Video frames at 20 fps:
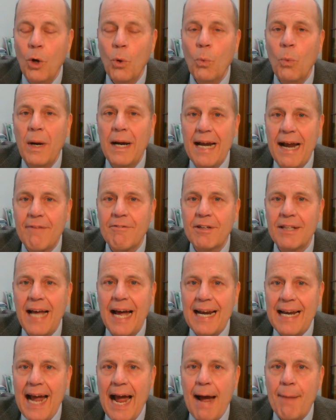Whenever
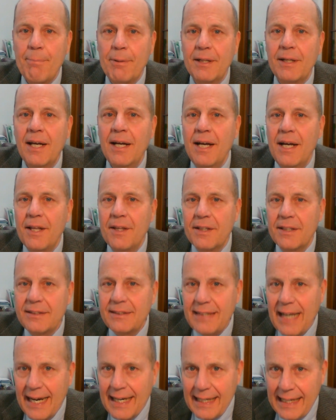that happened, the
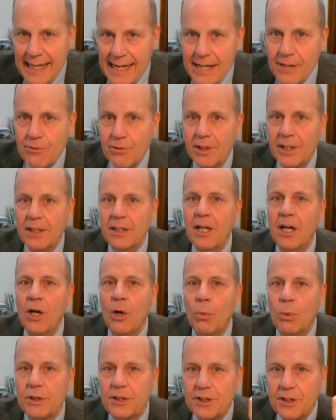Sanhedrin
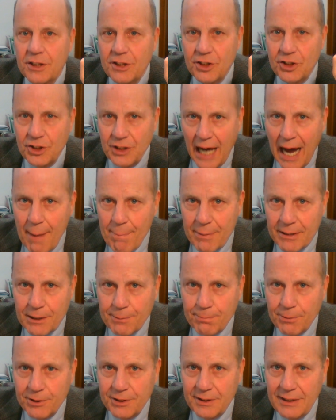was to stop its
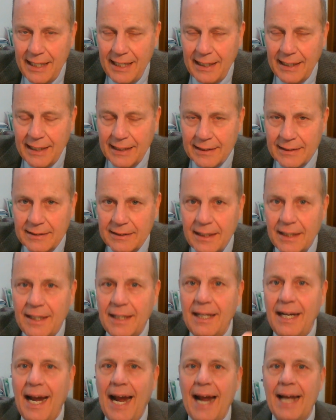proceedings
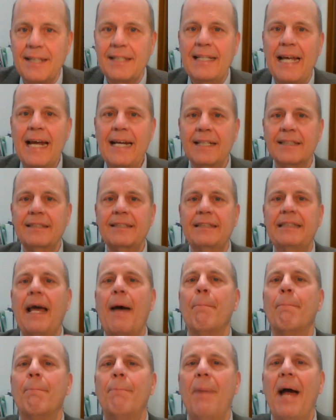and take a
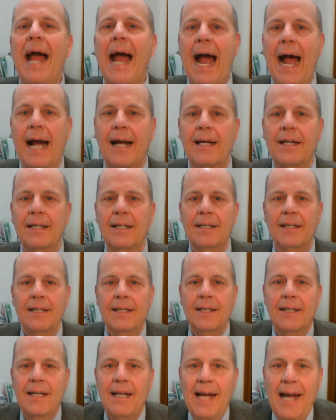step back
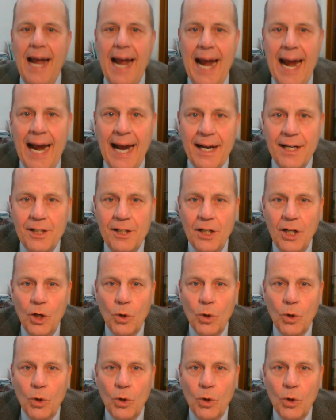and